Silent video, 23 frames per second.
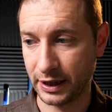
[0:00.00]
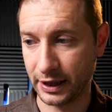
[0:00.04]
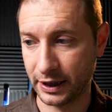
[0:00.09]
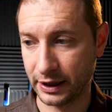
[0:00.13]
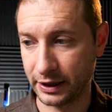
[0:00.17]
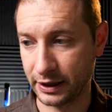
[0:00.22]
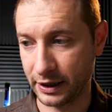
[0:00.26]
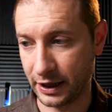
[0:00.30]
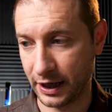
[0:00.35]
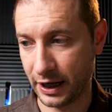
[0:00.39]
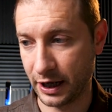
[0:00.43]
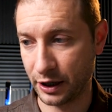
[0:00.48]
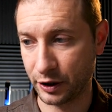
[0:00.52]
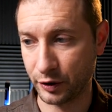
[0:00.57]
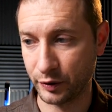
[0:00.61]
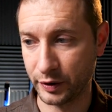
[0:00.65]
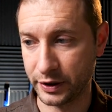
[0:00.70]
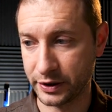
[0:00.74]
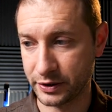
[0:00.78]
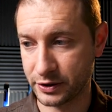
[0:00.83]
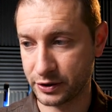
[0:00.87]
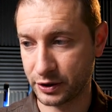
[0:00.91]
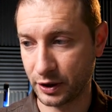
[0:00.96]
and how
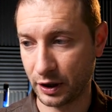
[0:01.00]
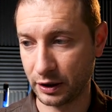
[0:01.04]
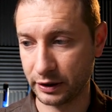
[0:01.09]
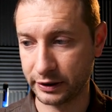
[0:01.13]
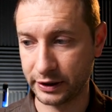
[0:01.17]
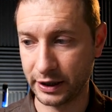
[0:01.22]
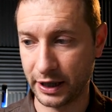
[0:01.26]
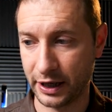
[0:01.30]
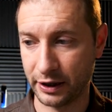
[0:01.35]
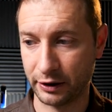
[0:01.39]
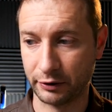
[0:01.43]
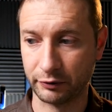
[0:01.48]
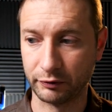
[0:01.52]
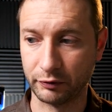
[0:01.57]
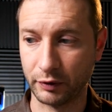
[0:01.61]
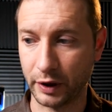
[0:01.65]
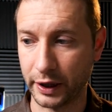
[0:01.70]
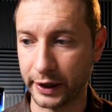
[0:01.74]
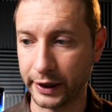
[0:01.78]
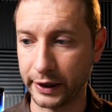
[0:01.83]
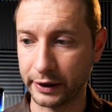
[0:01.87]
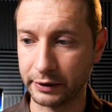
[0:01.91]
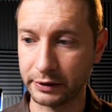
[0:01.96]
to install it, how to
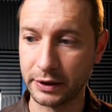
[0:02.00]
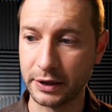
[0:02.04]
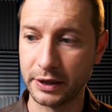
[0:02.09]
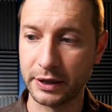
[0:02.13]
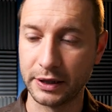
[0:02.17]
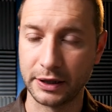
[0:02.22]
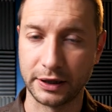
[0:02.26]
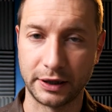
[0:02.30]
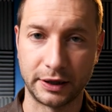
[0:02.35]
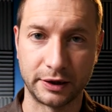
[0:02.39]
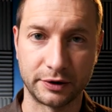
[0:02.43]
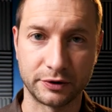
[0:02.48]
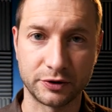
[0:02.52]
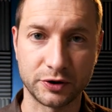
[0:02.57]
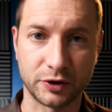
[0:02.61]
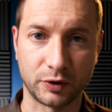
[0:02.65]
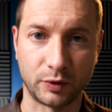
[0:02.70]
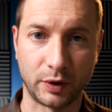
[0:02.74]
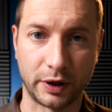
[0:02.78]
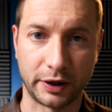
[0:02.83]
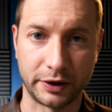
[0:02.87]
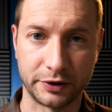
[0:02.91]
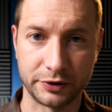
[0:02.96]
run it, and
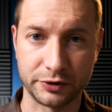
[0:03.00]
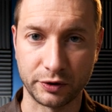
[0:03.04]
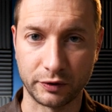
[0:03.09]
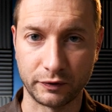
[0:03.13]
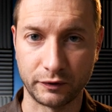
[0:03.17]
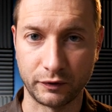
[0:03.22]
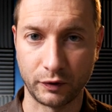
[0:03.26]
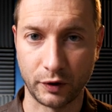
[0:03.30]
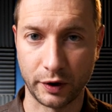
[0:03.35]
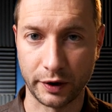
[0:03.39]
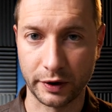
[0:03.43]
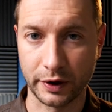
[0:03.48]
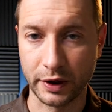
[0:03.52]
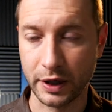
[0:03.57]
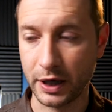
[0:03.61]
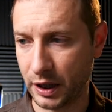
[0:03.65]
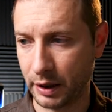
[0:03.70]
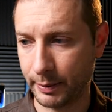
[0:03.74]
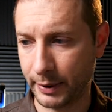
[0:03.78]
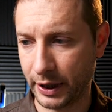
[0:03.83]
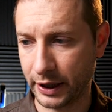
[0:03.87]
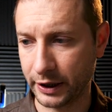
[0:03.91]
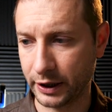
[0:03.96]
so on and so forth.
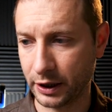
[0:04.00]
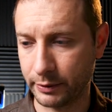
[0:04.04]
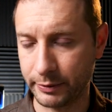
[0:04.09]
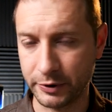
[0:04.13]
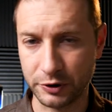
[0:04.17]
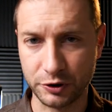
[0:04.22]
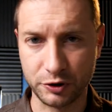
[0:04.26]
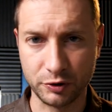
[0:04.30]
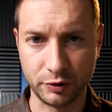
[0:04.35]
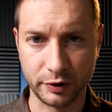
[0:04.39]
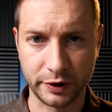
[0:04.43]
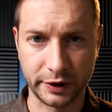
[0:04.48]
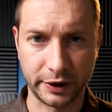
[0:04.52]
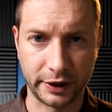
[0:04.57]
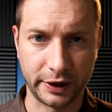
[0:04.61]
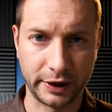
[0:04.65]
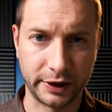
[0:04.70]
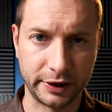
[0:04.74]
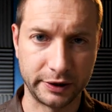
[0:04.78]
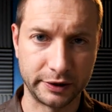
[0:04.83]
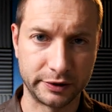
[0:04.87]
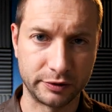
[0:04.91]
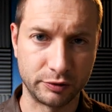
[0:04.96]
Am I gonna be doing
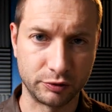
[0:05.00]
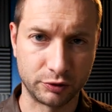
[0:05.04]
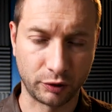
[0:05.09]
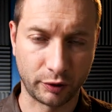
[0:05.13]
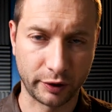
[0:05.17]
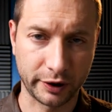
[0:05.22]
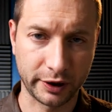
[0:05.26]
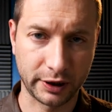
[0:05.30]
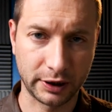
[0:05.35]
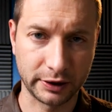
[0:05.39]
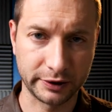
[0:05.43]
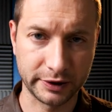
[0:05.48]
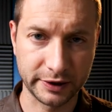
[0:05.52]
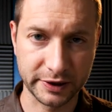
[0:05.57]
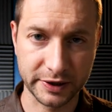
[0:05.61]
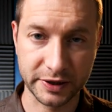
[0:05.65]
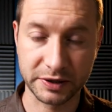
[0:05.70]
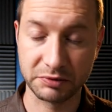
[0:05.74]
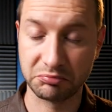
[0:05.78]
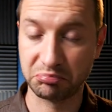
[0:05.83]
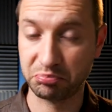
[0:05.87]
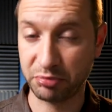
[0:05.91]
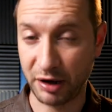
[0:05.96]
a tutorial on
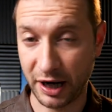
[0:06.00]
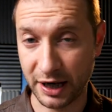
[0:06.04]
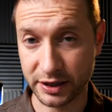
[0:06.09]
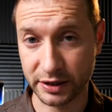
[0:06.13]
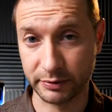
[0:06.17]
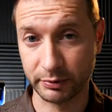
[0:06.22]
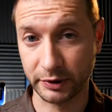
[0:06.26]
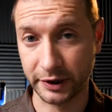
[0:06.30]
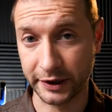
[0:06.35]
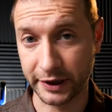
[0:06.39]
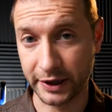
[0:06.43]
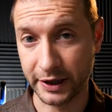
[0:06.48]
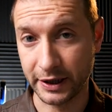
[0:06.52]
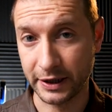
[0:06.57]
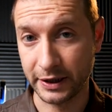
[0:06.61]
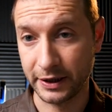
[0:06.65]
this? Possibly,